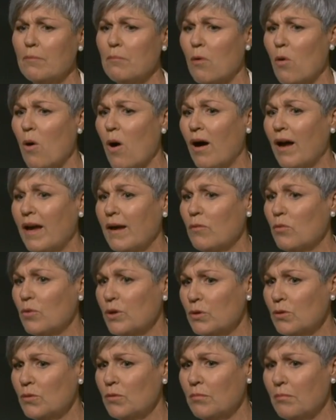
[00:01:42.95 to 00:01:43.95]
why
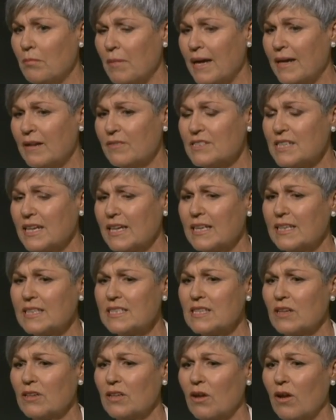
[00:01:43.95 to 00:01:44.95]
Will may have taken
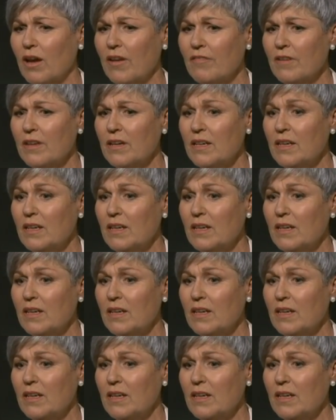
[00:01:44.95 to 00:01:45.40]
his own life.